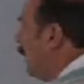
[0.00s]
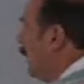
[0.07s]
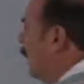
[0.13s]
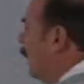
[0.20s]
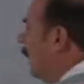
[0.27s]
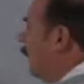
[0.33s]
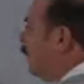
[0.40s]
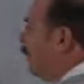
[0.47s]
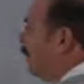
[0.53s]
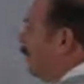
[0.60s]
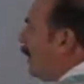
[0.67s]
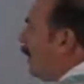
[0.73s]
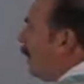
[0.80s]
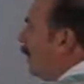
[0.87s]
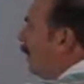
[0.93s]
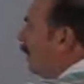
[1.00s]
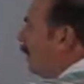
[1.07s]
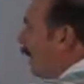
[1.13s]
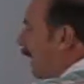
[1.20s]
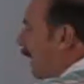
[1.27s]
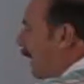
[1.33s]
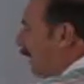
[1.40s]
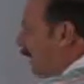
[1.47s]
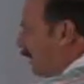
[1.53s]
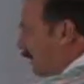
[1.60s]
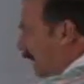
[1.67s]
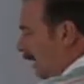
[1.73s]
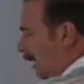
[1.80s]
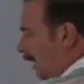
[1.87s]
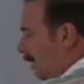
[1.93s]
Now this denominator 8,
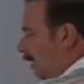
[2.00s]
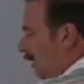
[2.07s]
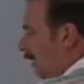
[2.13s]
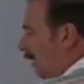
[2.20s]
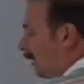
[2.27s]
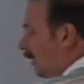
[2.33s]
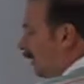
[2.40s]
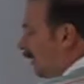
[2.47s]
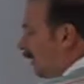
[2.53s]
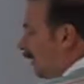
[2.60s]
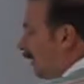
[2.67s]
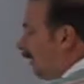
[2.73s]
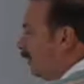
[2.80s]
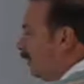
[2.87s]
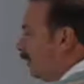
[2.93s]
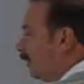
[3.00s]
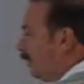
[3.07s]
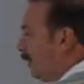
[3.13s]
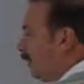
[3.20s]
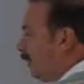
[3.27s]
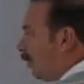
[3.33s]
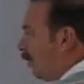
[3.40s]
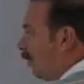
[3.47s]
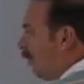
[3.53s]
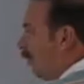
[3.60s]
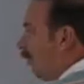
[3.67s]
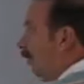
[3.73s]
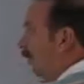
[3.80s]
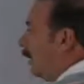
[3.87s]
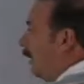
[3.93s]
I also need to convert it to a
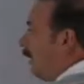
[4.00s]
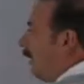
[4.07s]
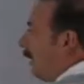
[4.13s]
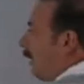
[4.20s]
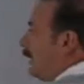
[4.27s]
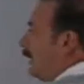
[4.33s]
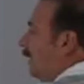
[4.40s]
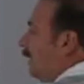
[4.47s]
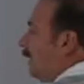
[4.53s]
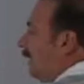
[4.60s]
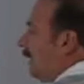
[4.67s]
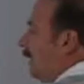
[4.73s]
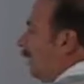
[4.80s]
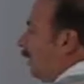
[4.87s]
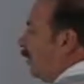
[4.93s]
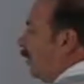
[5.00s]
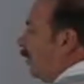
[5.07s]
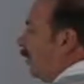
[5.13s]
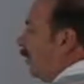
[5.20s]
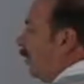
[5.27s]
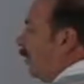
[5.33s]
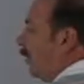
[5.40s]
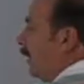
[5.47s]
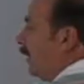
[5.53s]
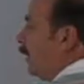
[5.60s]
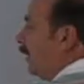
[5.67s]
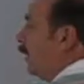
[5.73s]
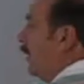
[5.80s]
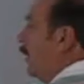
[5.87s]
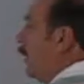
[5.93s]
24. I did that by multiplying by
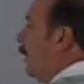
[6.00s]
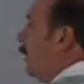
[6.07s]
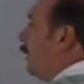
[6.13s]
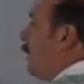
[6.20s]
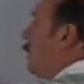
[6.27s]
3.